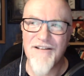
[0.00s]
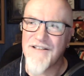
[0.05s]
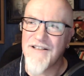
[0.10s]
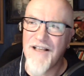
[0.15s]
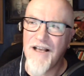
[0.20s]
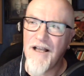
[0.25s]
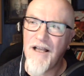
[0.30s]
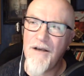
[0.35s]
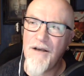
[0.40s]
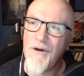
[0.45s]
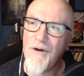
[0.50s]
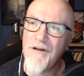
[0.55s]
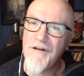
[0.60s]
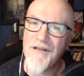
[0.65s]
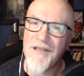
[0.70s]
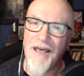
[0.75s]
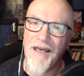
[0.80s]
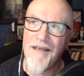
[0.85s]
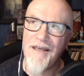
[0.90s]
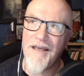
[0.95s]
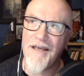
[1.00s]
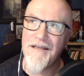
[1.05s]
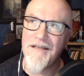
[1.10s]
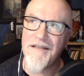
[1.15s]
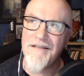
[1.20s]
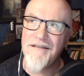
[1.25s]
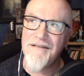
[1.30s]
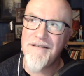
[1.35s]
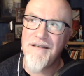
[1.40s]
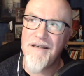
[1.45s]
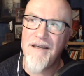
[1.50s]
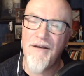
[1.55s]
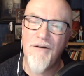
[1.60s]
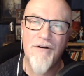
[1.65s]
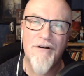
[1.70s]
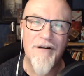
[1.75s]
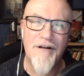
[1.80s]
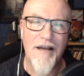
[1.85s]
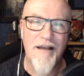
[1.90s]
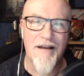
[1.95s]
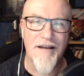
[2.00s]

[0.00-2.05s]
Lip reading: I was like, oh, okay, all right,